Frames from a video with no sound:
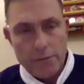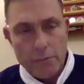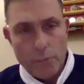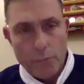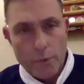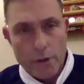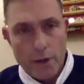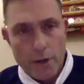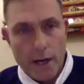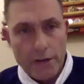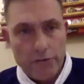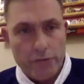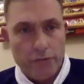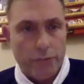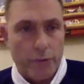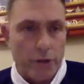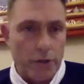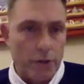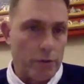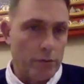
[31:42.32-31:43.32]
where I
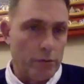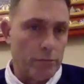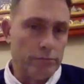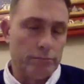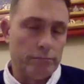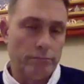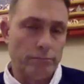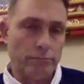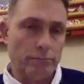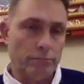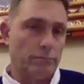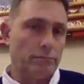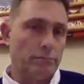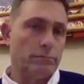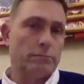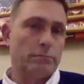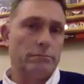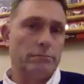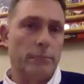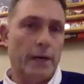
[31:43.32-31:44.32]
struggle
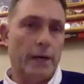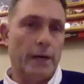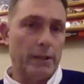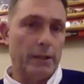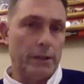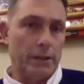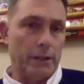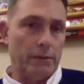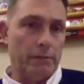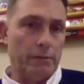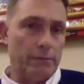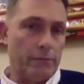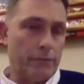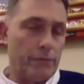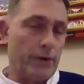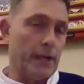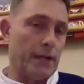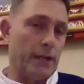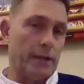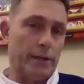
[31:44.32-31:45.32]
mightily,
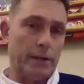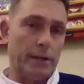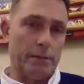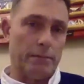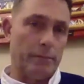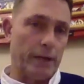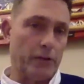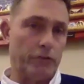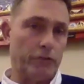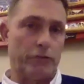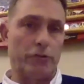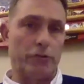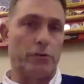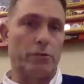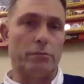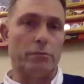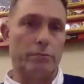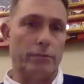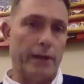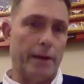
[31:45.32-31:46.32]
frankly, to make
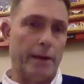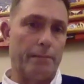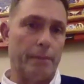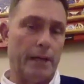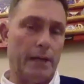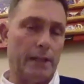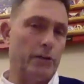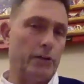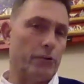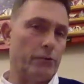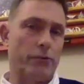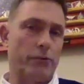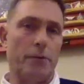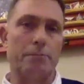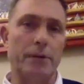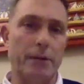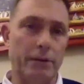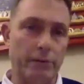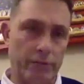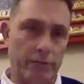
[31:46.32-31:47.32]
sure that my leaders are at
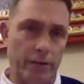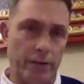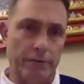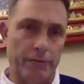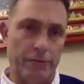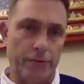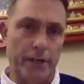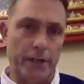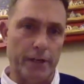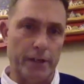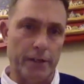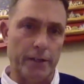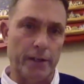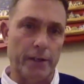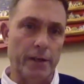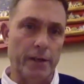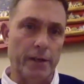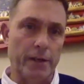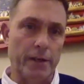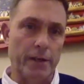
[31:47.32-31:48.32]
PT, frankly.
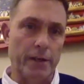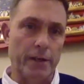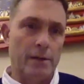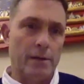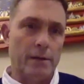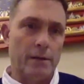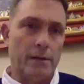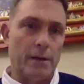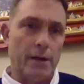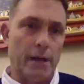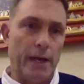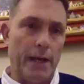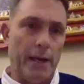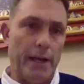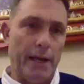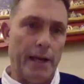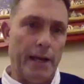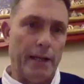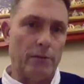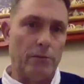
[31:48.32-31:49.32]
And
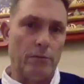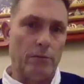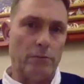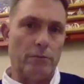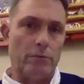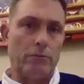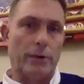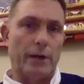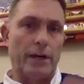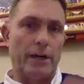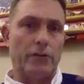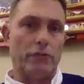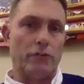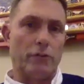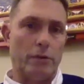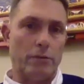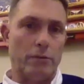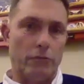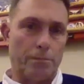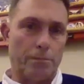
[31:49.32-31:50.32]
then trying
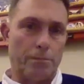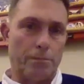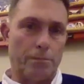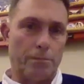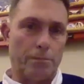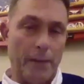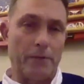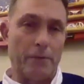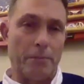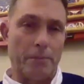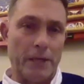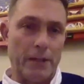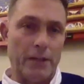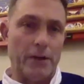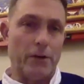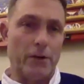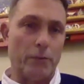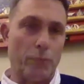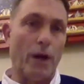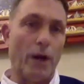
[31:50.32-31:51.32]
to inspire them to be
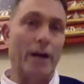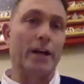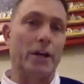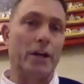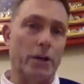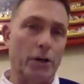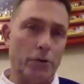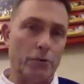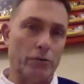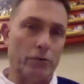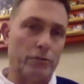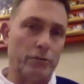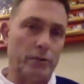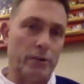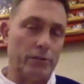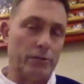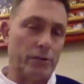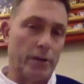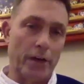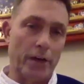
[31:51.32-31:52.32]
there to want to coach
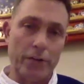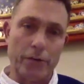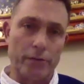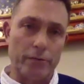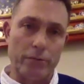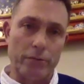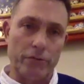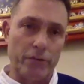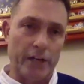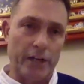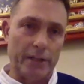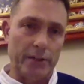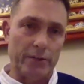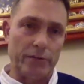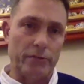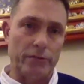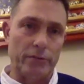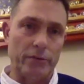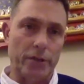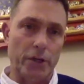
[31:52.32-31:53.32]
is another
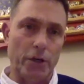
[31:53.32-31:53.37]
challenge.